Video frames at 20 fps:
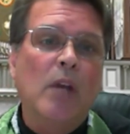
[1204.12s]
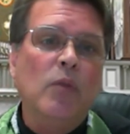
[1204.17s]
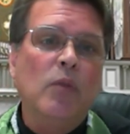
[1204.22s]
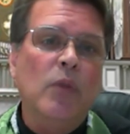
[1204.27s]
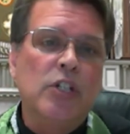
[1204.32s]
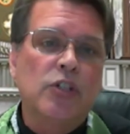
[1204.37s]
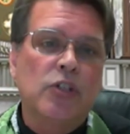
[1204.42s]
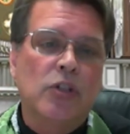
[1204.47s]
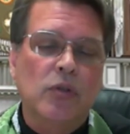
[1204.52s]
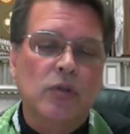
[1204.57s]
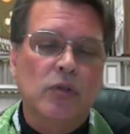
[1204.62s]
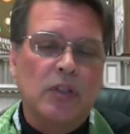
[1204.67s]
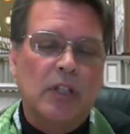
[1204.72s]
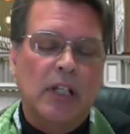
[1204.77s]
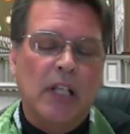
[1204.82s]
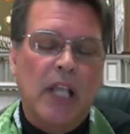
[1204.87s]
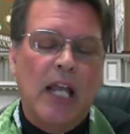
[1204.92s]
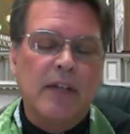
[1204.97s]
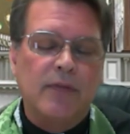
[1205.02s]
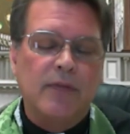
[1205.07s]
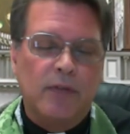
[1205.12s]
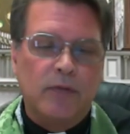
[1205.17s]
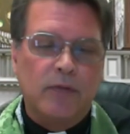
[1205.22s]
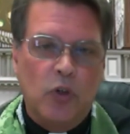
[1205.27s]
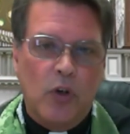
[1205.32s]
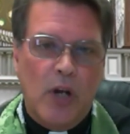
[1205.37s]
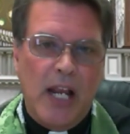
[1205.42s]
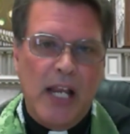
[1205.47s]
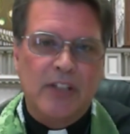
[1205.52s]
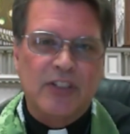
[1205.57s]
we choose the life of
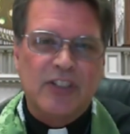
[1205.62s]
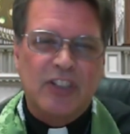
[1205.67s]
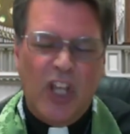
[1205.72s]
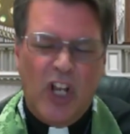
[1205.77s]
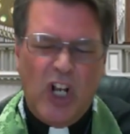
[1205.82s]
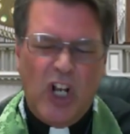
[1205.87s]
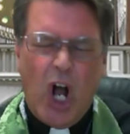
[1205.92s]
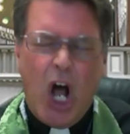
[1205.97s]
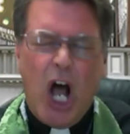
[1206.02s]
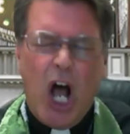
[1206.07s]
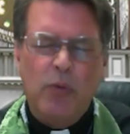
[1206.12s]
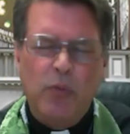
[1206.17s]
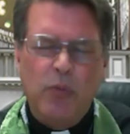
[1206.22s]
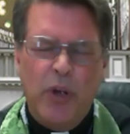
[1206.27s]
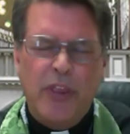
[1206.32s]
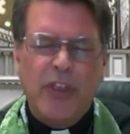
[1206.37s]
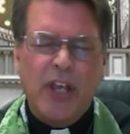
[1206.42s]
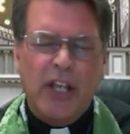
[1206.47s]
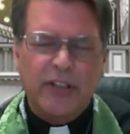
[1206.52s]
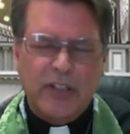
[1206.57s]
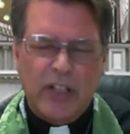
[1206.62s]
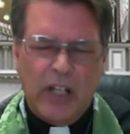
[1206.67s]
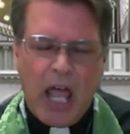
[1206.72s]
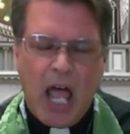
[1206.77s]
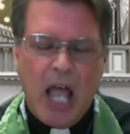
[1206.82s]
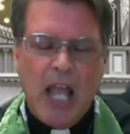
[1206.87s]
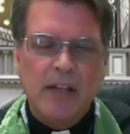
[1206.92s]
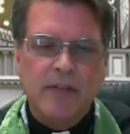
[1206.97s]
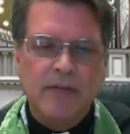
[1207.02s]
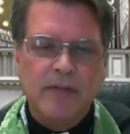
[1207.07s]
grace, the God with us
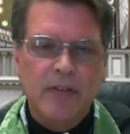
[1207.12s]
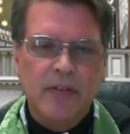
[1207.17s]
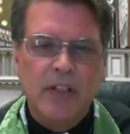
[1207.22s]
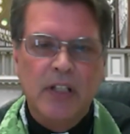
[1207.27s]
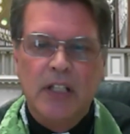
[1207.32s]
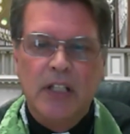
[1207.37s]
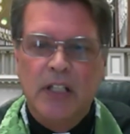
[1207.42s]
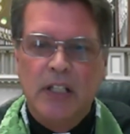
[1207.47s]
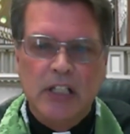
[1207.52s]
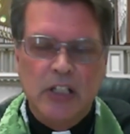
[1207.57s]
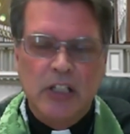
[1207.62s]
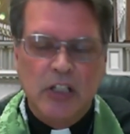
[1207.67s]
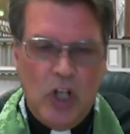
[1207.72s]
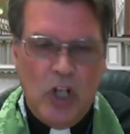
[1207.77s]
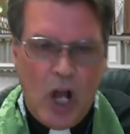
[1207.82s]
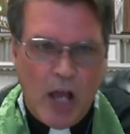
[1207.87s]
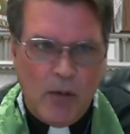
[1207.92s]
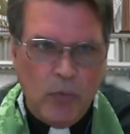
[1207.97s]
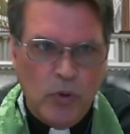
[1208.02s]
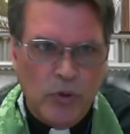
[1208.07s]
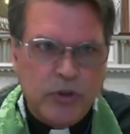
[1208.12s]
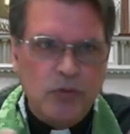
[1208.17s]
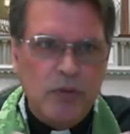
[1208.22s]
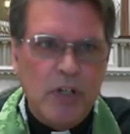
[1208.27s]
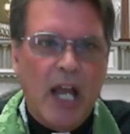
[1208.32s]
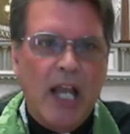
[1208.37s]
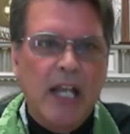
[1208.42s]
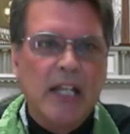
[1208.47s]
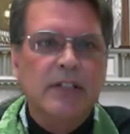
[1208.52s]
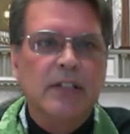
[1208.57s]
life, God will
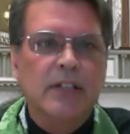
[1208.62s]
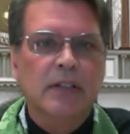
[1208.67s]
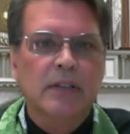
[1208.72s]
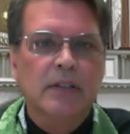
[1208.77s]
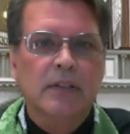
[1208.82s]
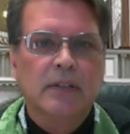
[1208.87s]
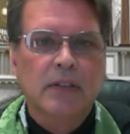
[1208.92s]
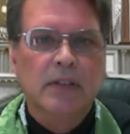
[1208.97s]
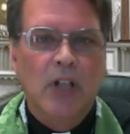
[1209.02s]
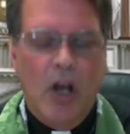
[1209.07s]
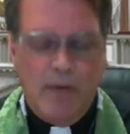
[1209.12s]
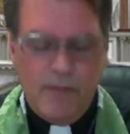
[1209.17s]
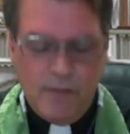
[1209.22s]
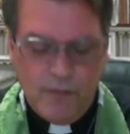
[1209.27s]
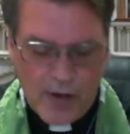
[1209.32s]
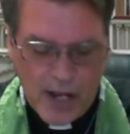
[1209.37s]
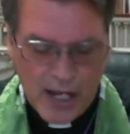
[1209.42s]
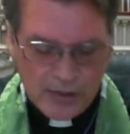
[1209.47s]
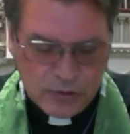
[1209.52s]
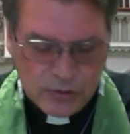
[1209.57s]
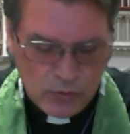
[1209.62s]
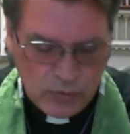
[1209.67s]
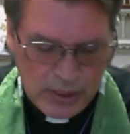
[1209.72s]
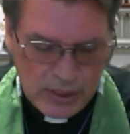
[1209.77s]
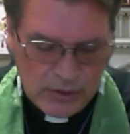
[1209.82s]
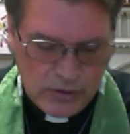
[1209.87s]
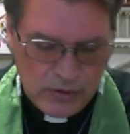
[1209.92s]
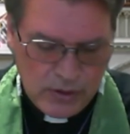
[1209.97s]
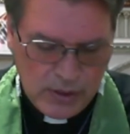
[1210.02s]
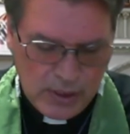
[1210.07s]
unite. God finds a way
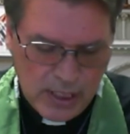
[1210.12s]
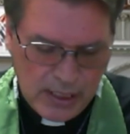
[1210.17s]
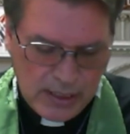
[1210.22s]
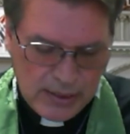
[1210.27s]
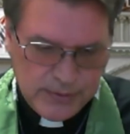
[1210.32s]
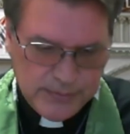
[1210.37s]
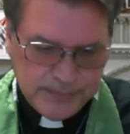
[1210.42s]
to unite.